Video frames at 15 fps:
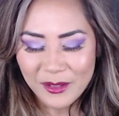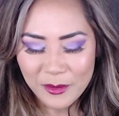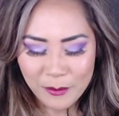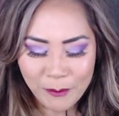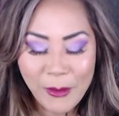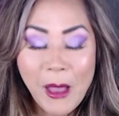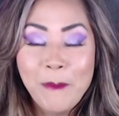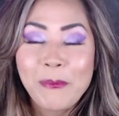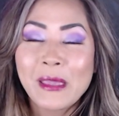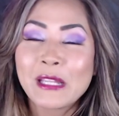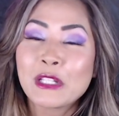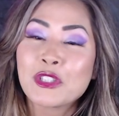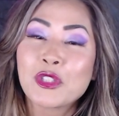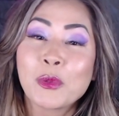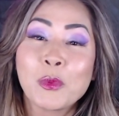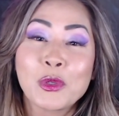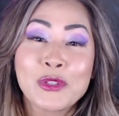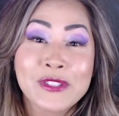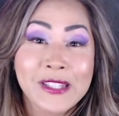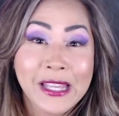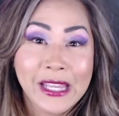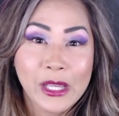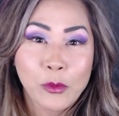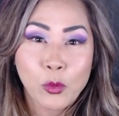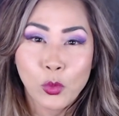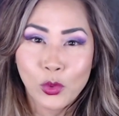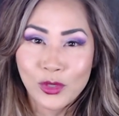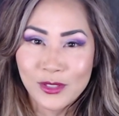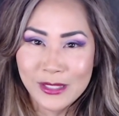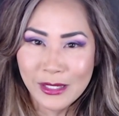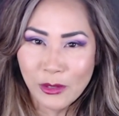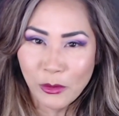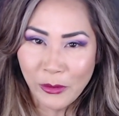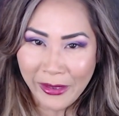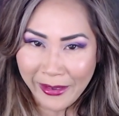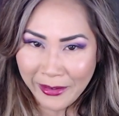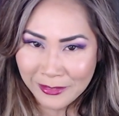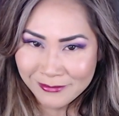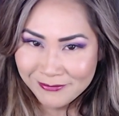Bambina, so we'll see. We'll see, okay?